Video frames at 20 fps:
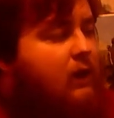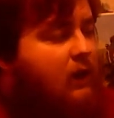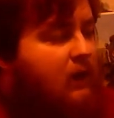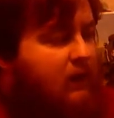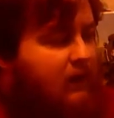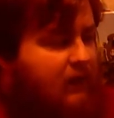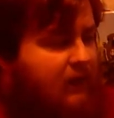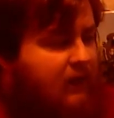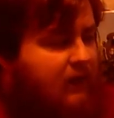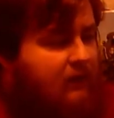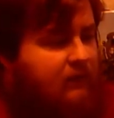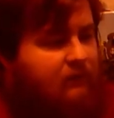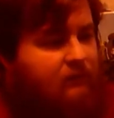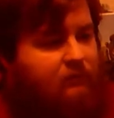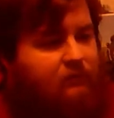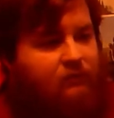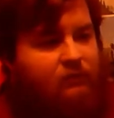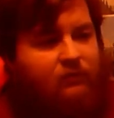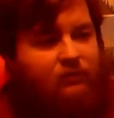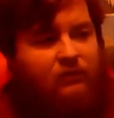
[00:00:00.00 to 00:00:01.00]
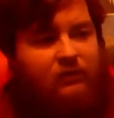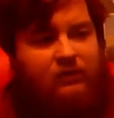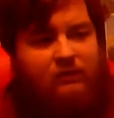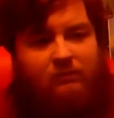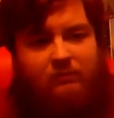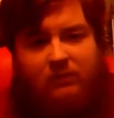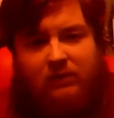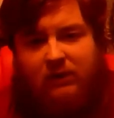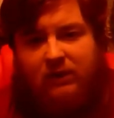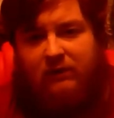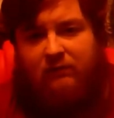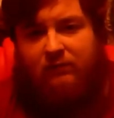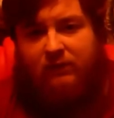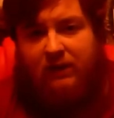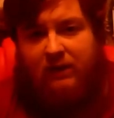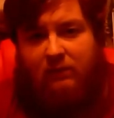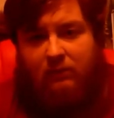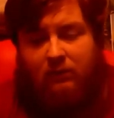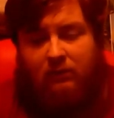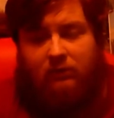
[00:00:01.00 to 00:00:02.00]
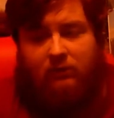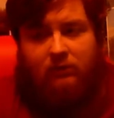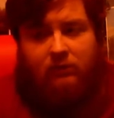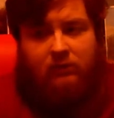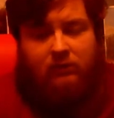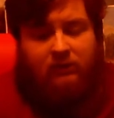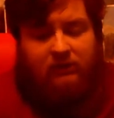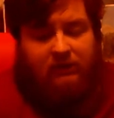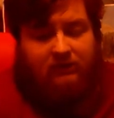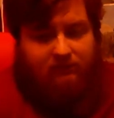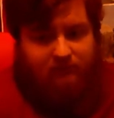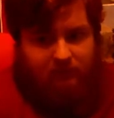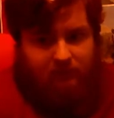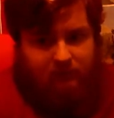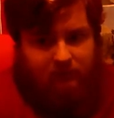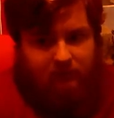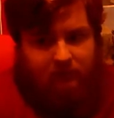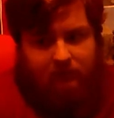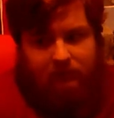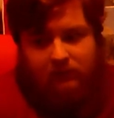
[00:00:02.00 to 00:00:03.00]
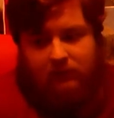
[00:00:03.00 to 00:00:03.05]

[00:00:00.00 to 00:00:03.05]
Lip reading: Again, save money up for that one, definitely.